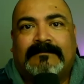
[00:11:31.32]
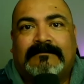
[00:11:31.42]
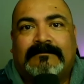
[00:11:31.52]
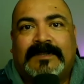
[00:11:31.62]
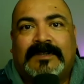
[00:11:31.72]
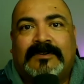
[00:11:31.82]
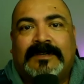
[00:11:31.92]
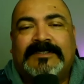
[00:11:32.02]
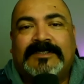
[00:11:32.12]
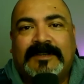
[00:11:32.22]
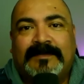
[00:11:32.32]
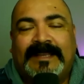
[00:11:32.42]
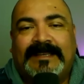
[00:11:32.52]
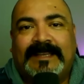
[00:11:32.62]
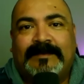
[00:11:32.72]
it took a
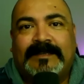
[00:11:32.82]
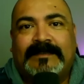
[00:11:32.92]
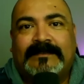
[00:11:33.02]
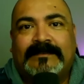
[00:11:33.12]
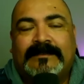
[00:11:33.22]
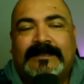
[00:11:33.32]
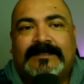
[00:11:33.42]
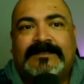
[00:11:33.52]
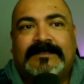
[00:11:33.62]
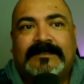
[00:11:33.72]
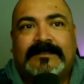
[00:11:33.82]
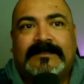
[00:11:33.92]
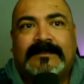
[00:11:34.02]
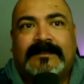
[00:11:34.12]
pandemic, it took